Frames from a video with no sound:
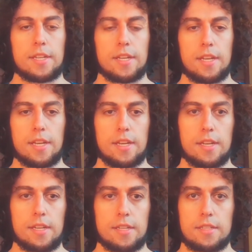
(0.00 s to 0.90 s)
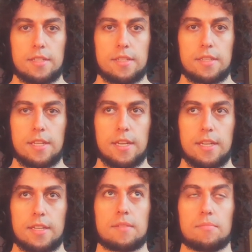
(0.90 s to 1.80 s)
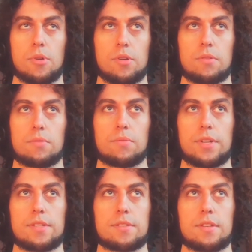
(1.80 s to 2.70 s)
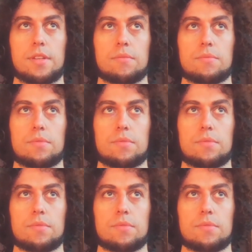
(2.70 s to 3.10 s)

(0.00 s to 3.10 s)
and that moral reasoning